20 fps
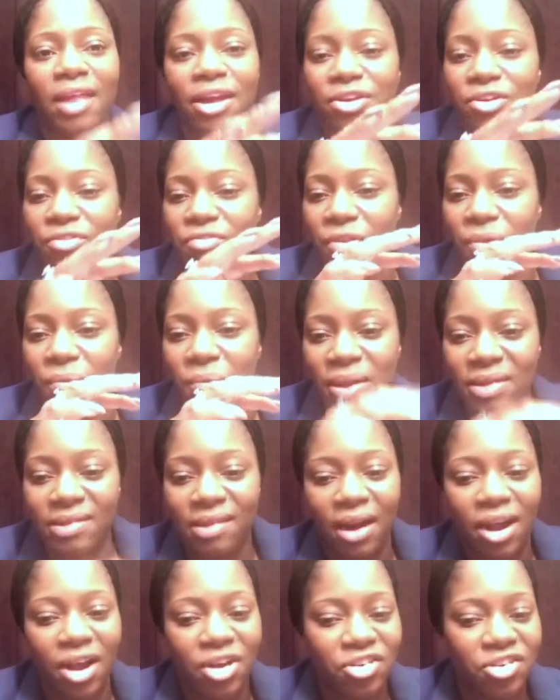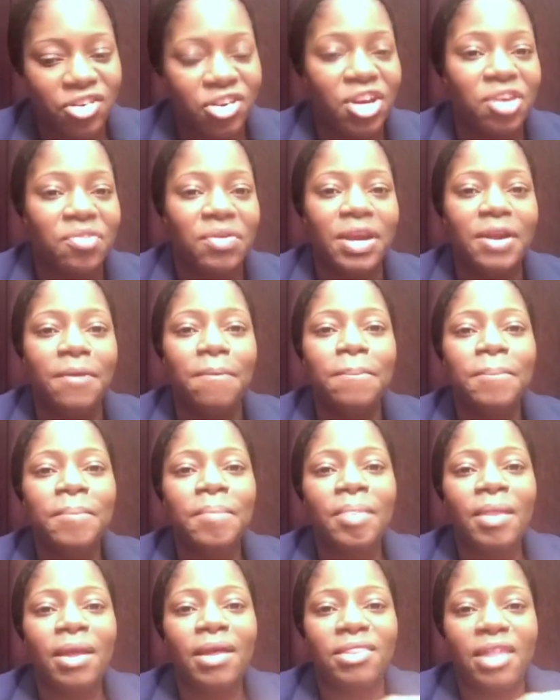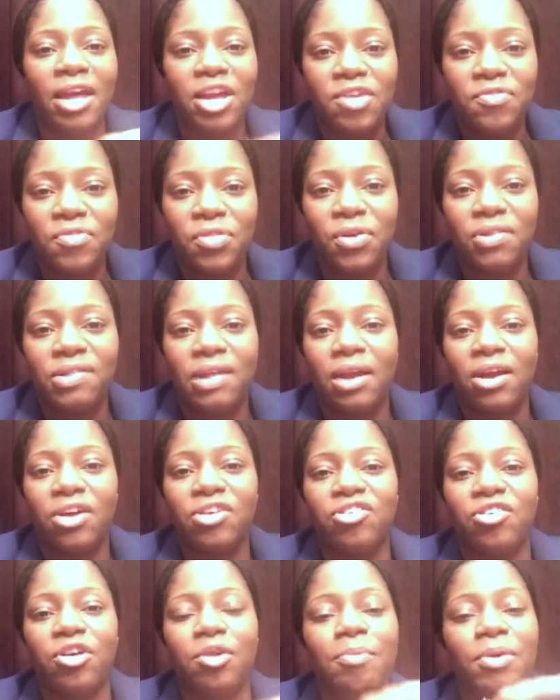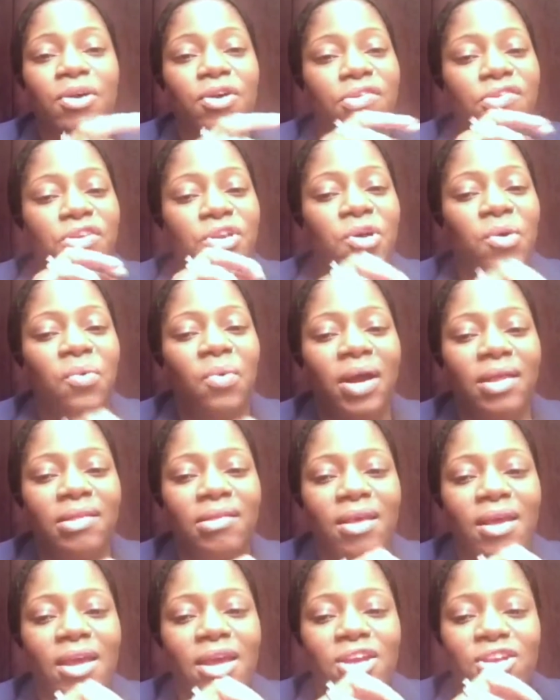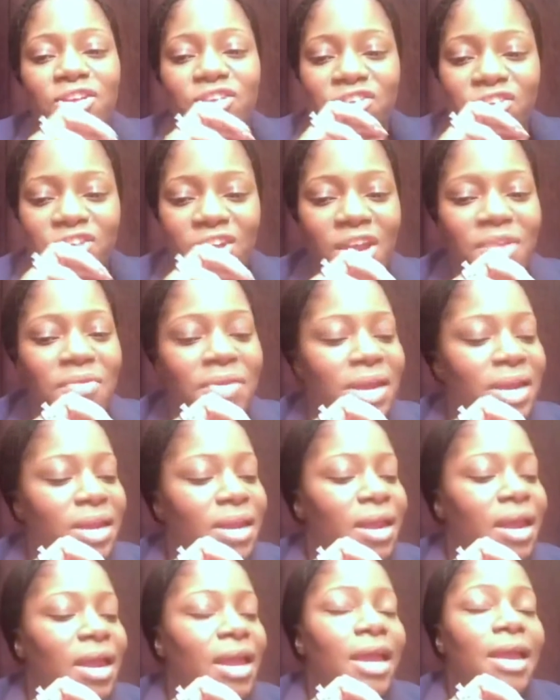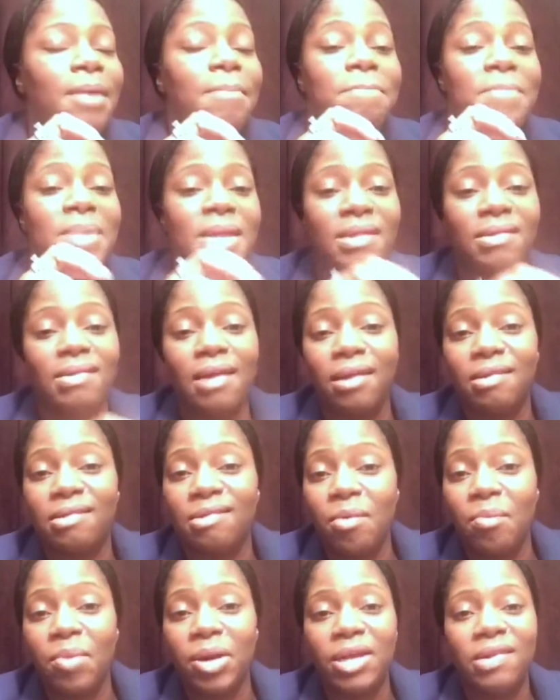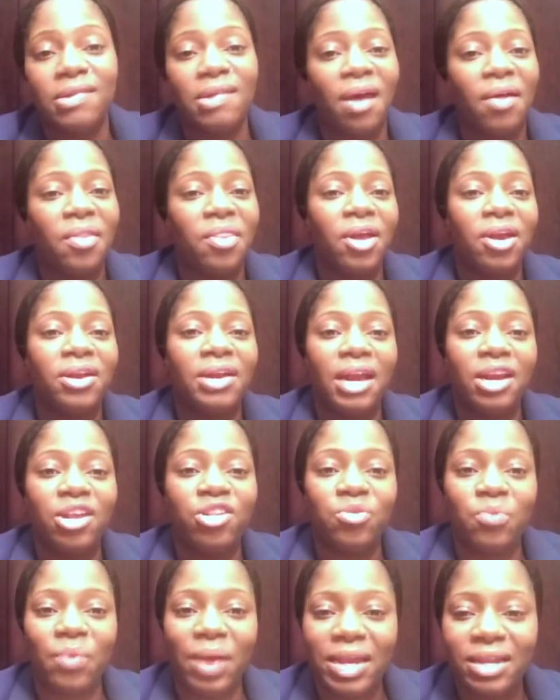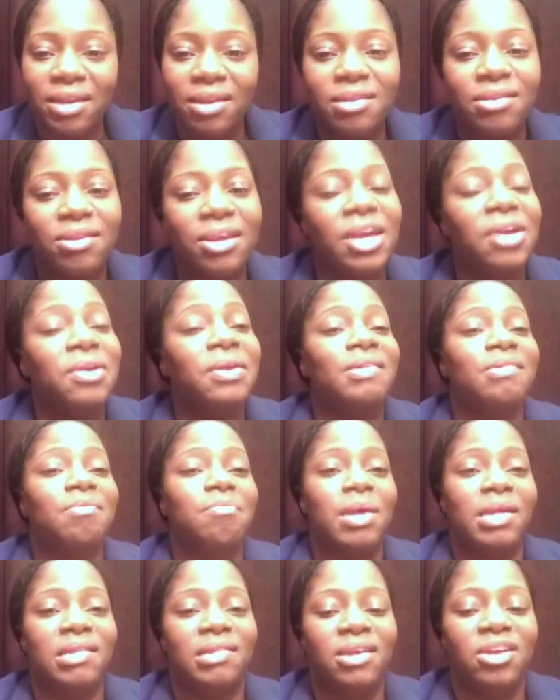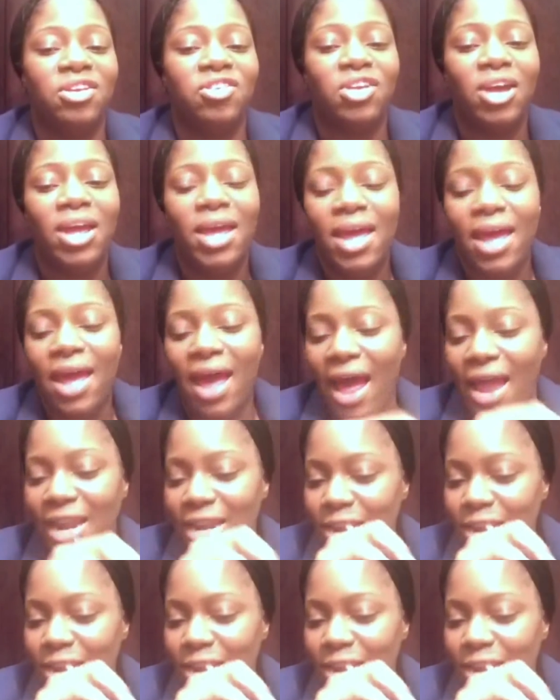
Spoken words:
you for the ones that are sharing. Thank you for those that are sharing, because you know what? Sharing, it means that somebody's out there that is waiting to hear this message, and they